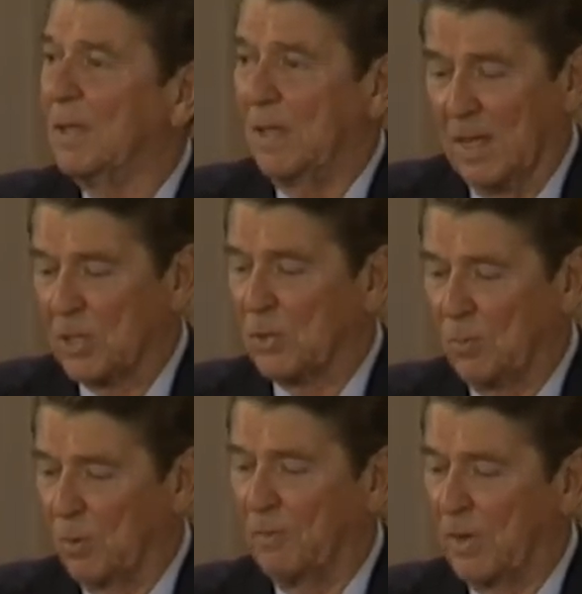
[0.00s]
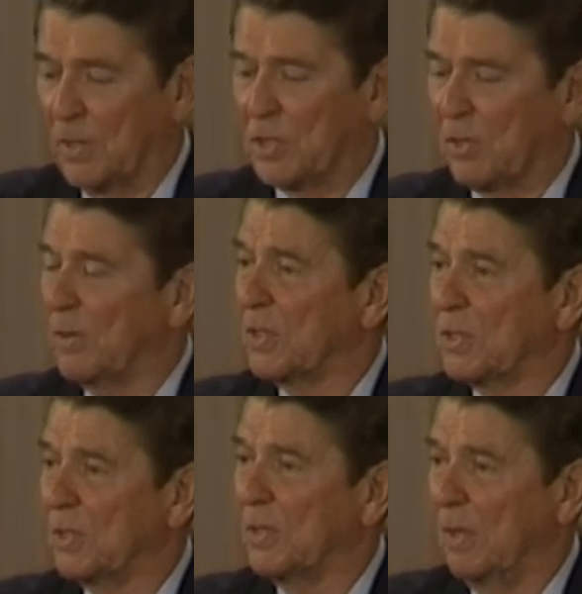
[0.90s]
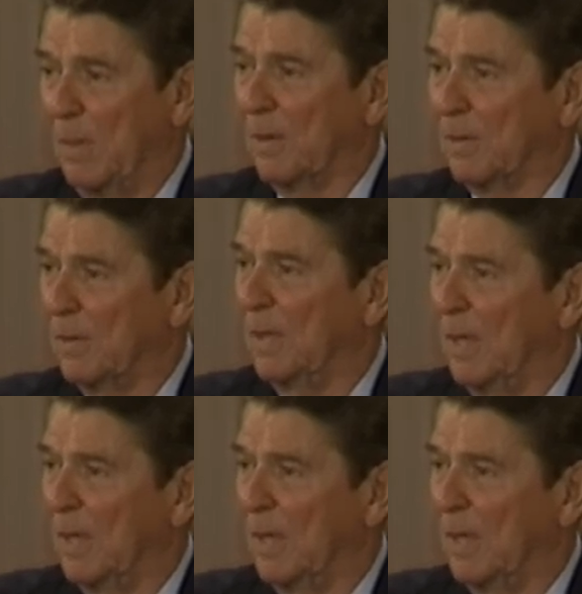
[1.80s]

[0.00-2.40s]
Yes, we're very serious about